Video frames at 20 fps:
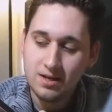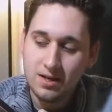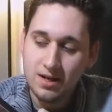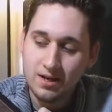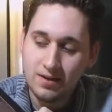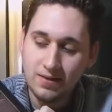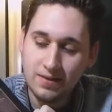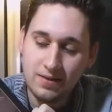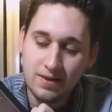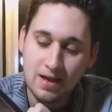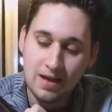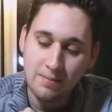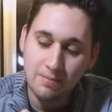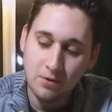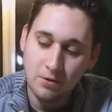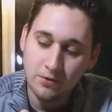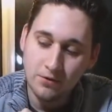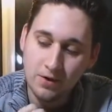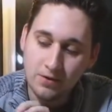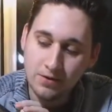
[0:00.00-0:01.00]
and they
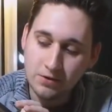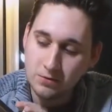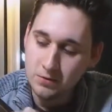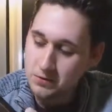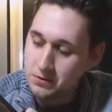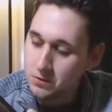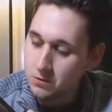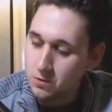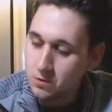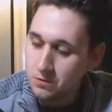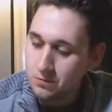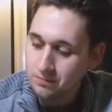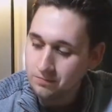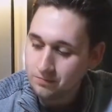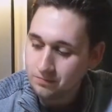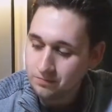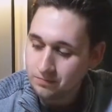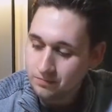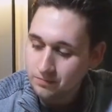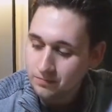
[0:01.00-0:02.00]
both thought this was cool.
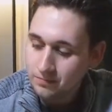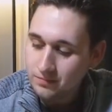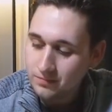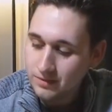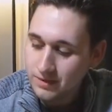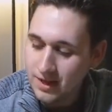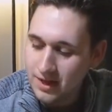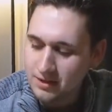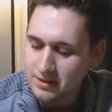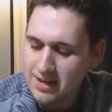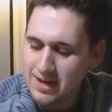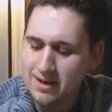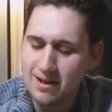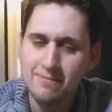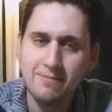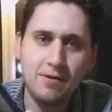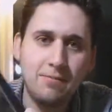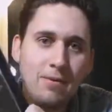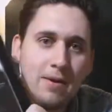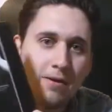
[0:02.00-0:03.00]
Tattletown
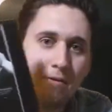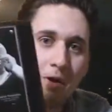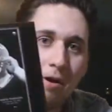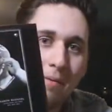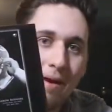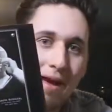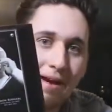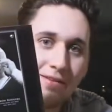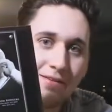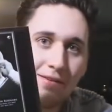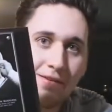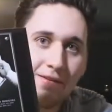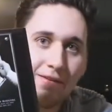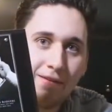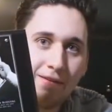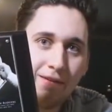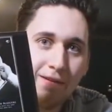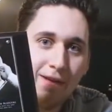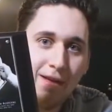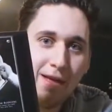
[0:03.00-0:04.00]
MVP. Oh, did you
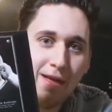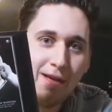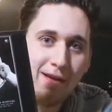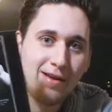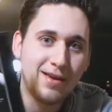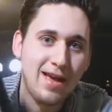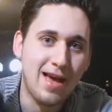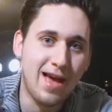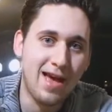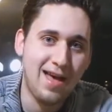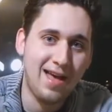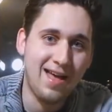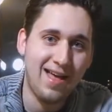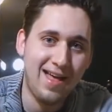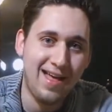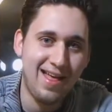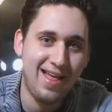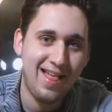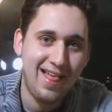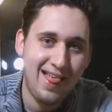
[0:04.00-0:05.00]
swallow? Yeah. I
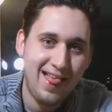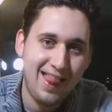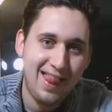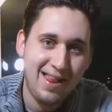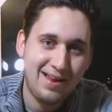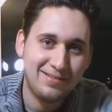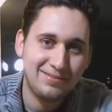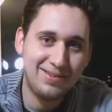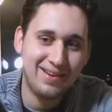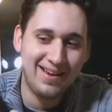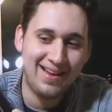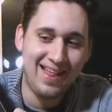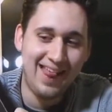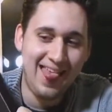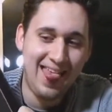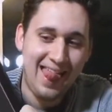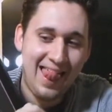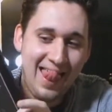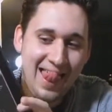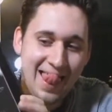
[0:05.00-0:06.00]
hate you. You're the
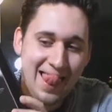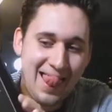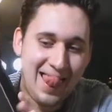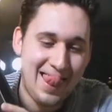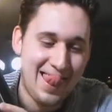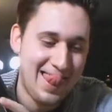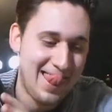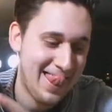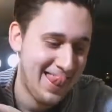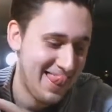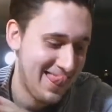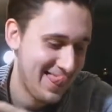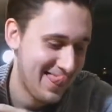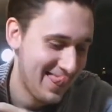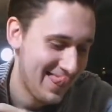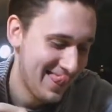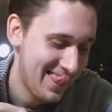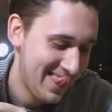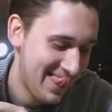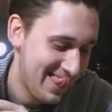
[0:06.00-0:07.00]
unboxing guy.
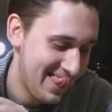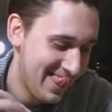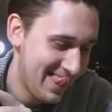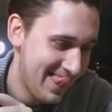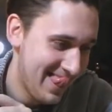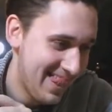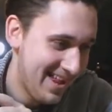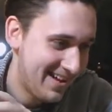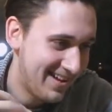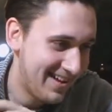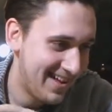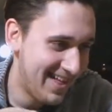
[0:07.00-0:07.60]
And I thought